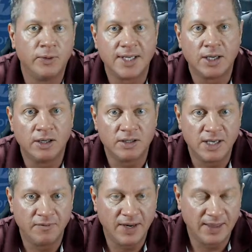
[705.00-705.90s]
can take a look,
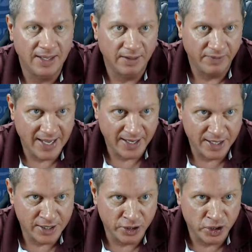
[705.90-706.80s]
see if anything of
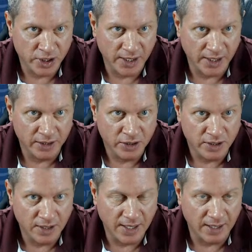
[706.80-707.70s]
that has
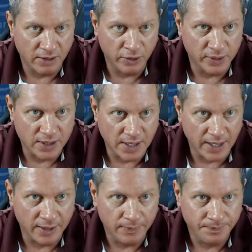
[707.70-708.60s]
changed in the data, Lewis
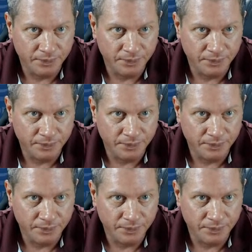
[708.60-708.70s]
data.